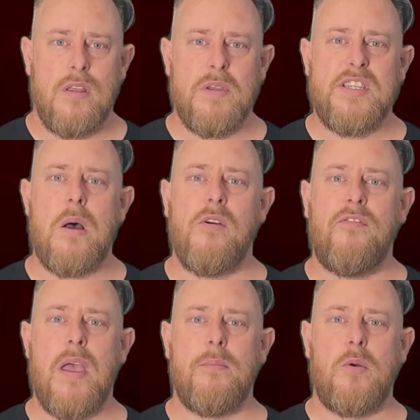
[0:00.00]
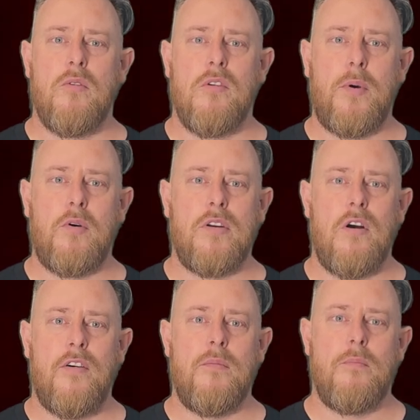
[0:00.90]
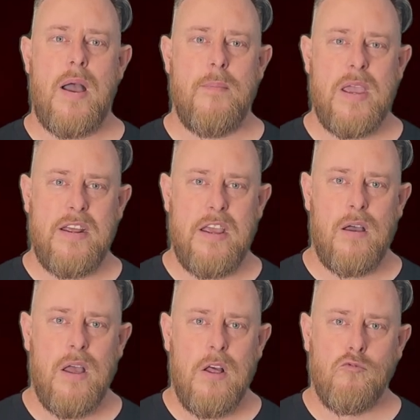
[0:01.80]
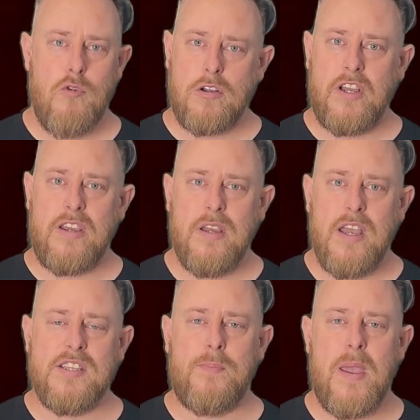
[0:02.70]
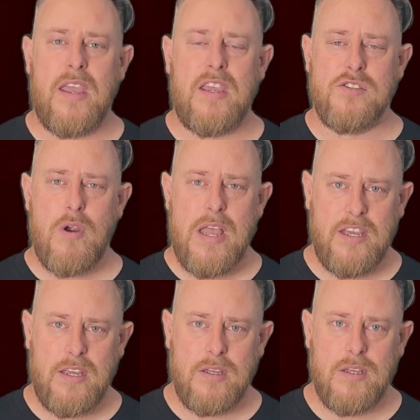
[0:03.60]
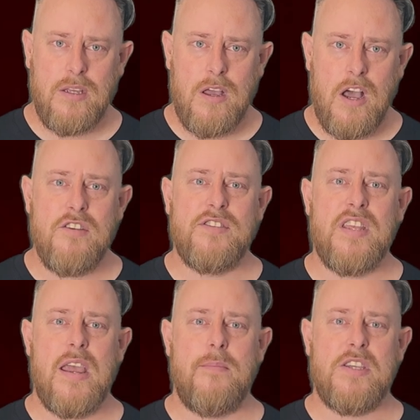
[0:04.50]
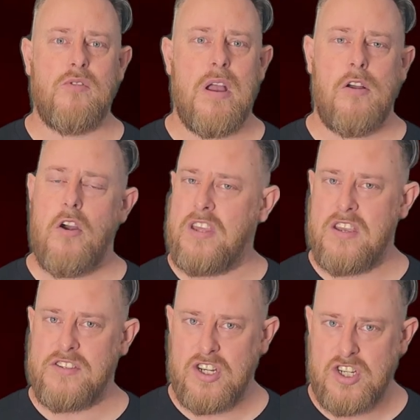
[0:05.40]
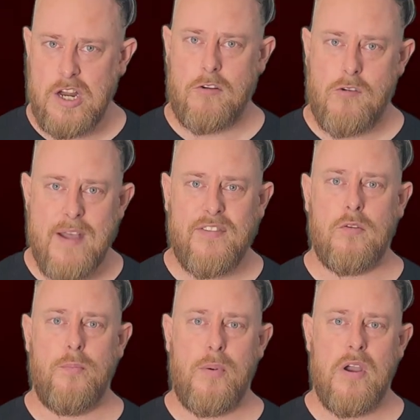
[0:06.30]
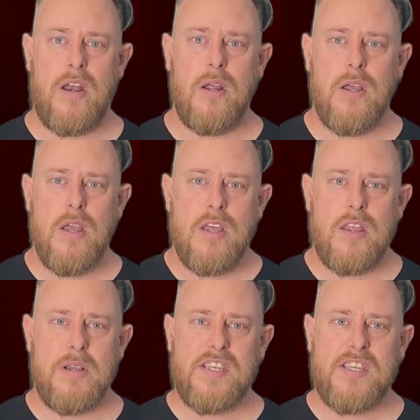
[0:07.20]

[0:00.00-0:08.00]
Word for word: The Maasarwe family were reported often by media, wrongly, as being Israeli. I use the name Israel only as a geographical point. The